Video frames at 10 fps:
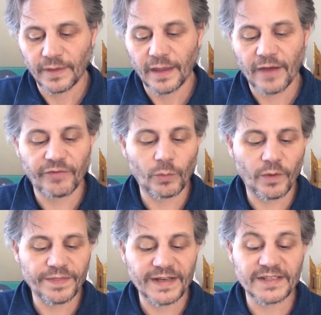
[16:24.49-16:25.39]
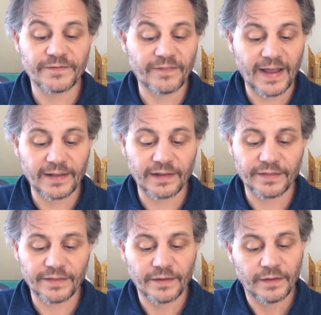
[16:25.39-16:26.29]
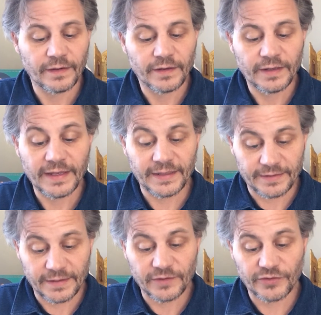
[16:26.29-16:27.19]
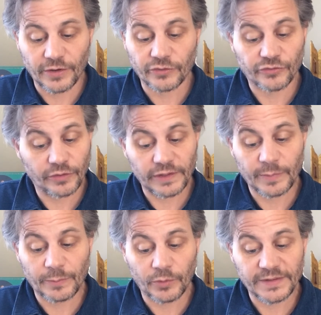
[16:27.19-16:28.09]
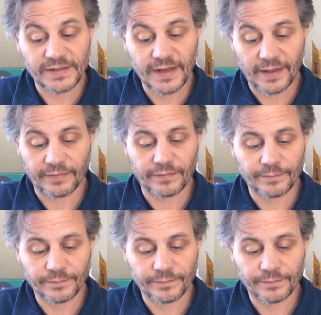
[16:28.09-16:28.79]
Every one that defileth it shall surely be put to death.